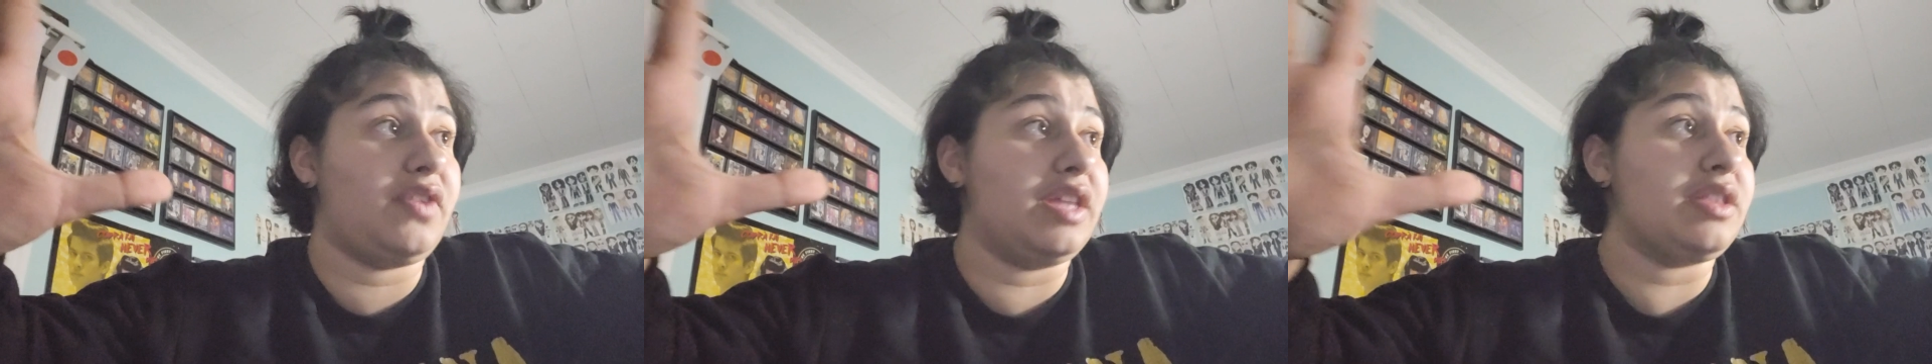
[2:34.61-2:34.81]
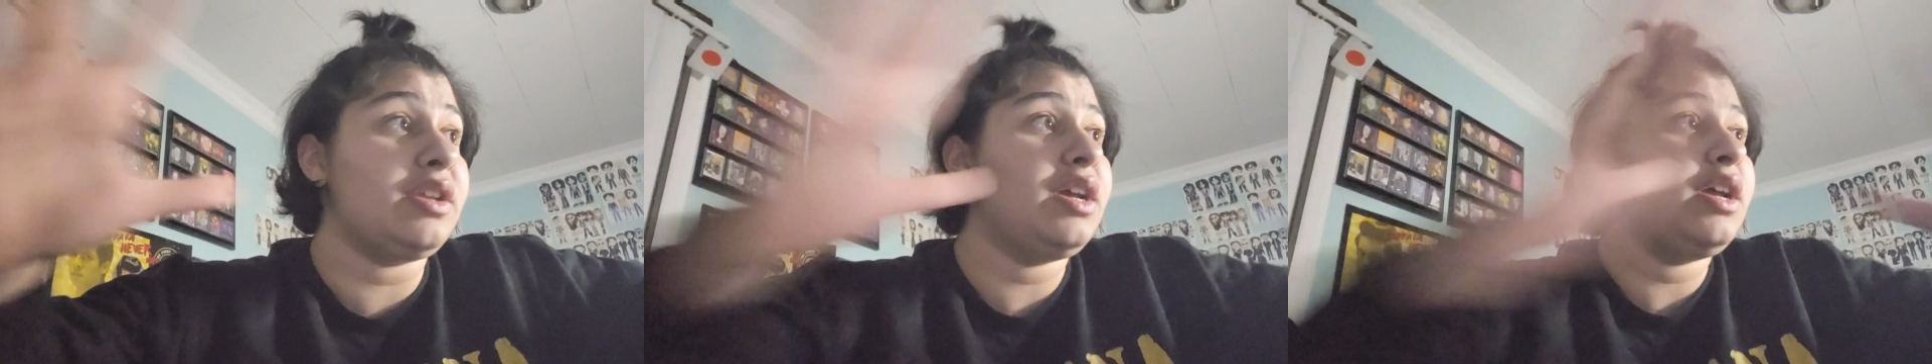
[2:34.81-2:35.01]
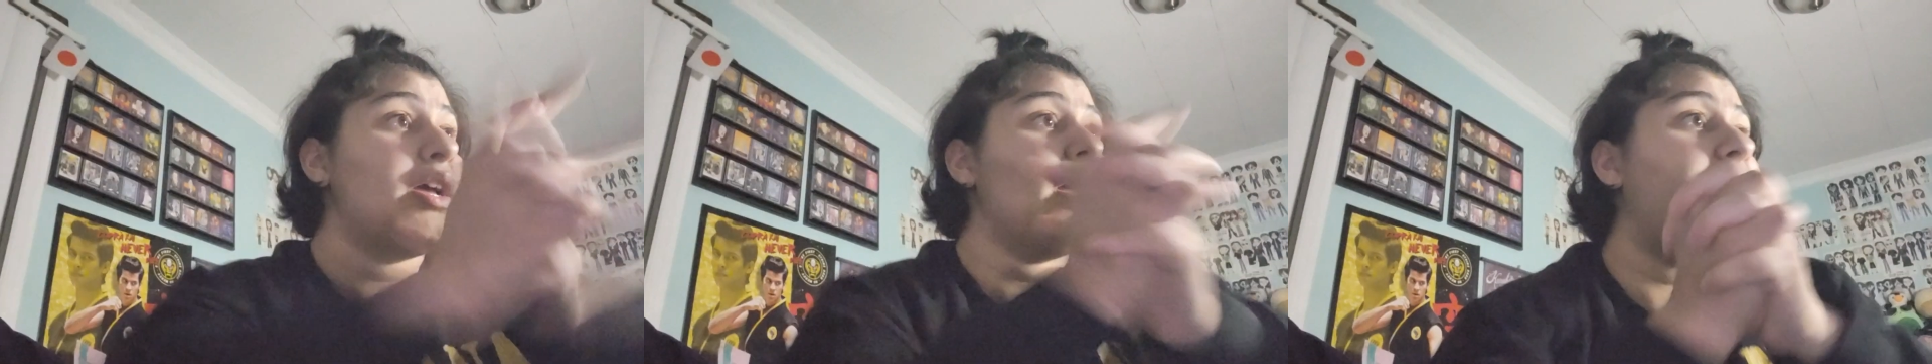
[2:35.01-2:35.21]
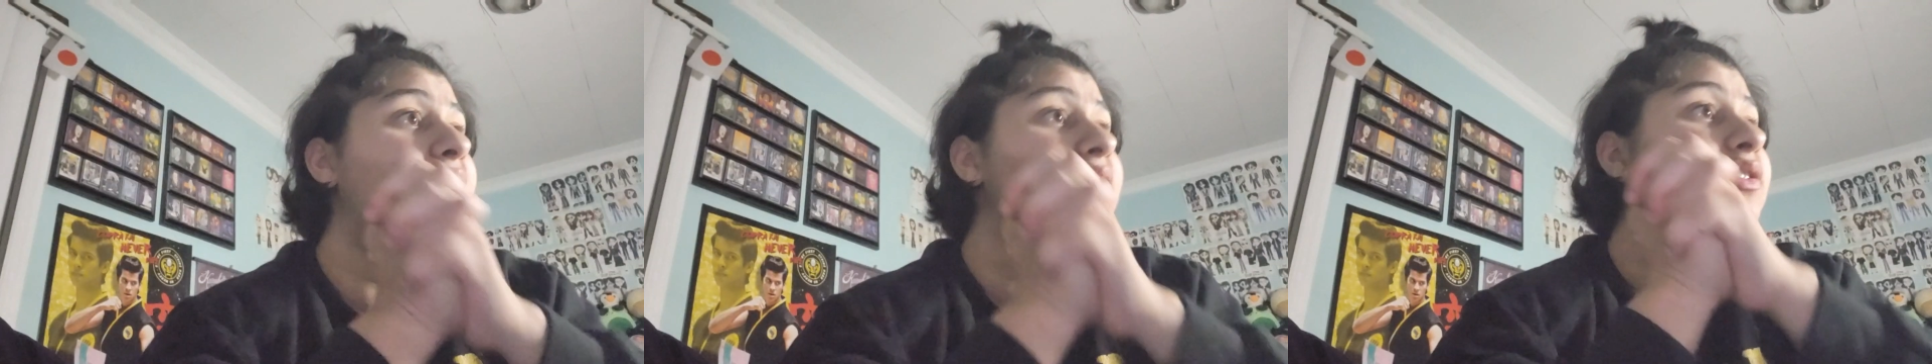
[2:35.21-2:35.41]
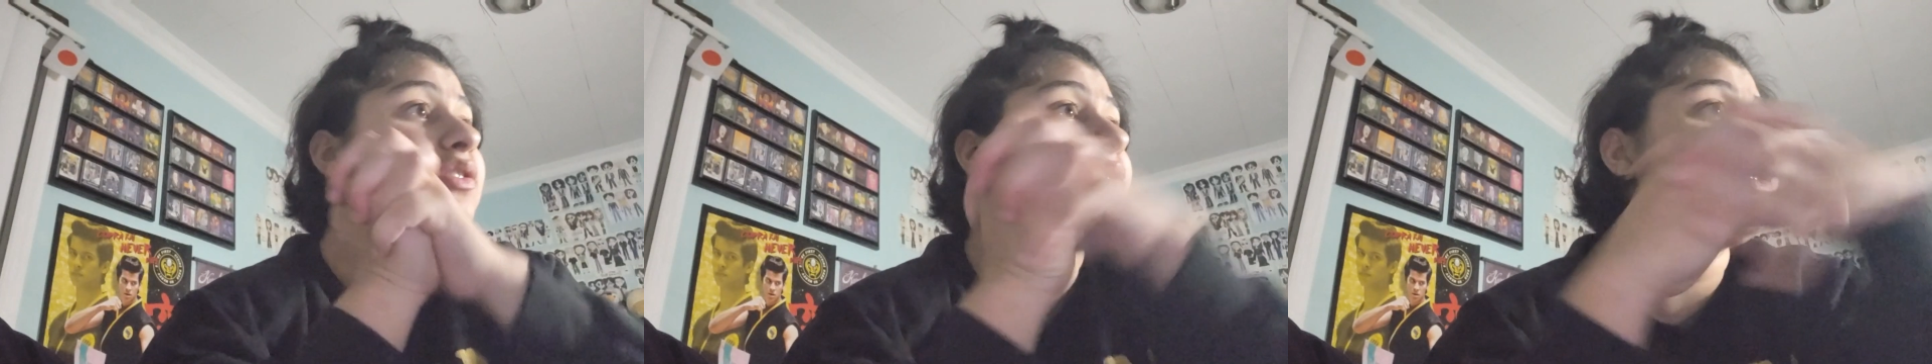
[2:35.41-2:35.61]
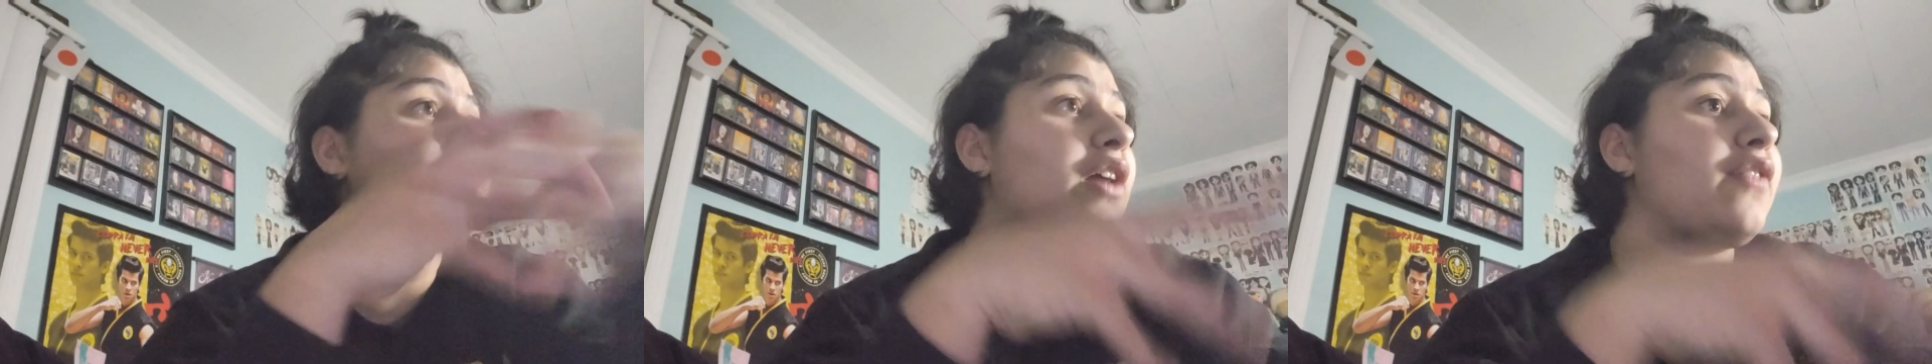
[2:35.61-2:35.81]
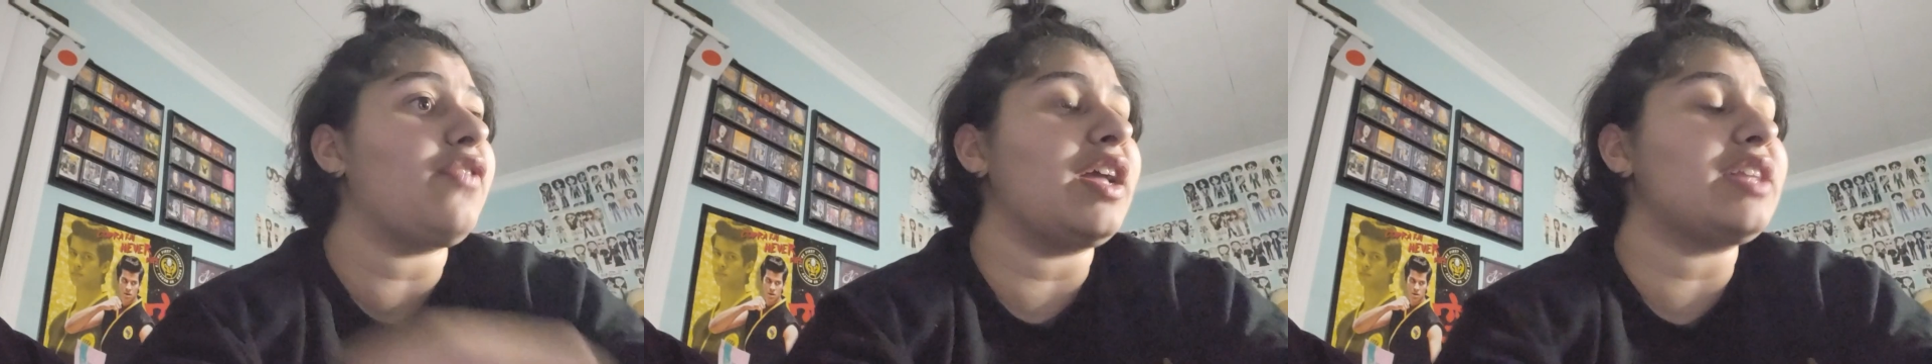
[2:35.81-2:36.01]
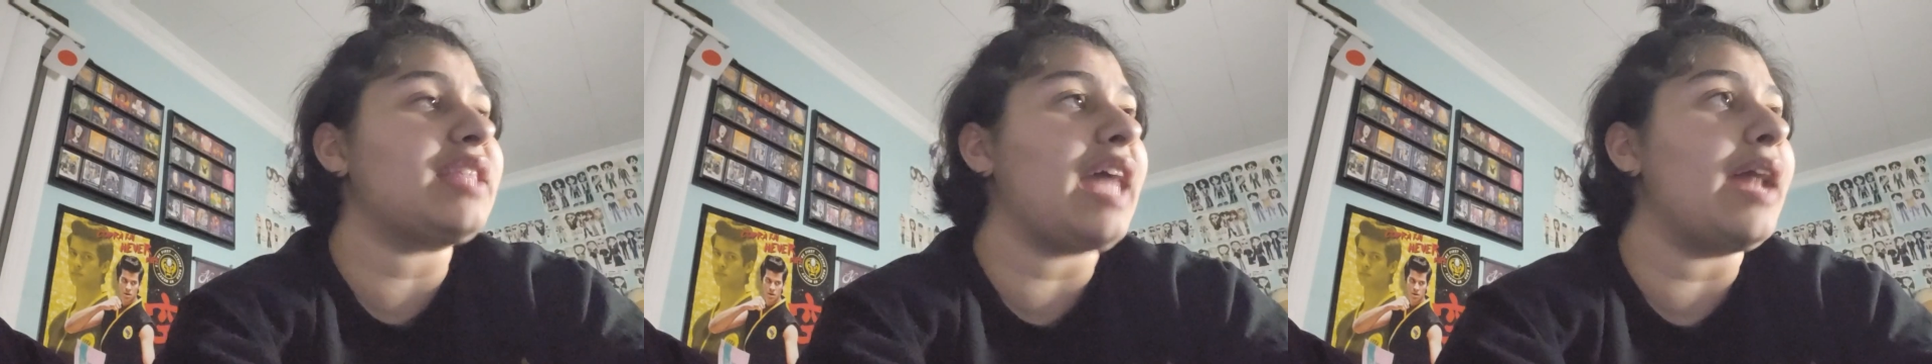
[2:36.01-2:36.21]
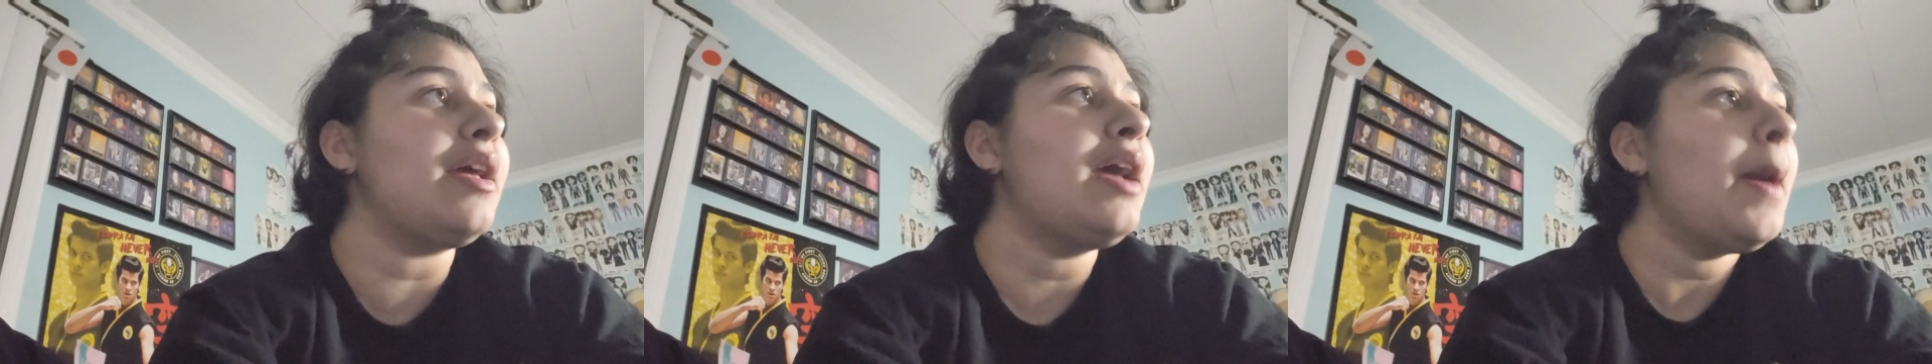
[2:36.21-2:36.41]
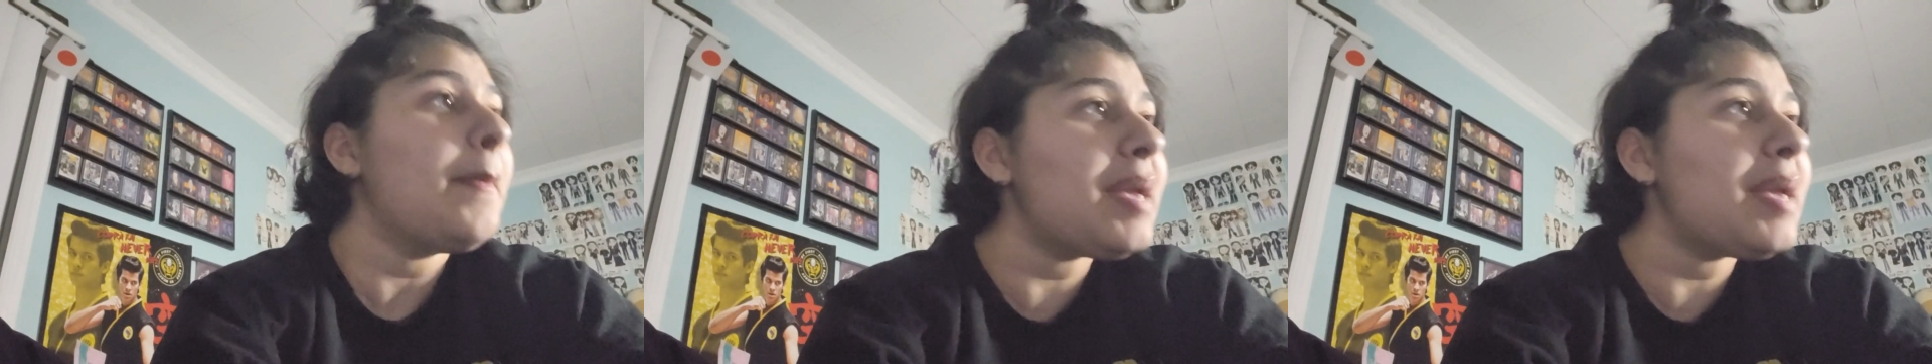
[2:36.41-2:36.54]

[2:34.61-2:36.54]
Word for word: it and stuff like that.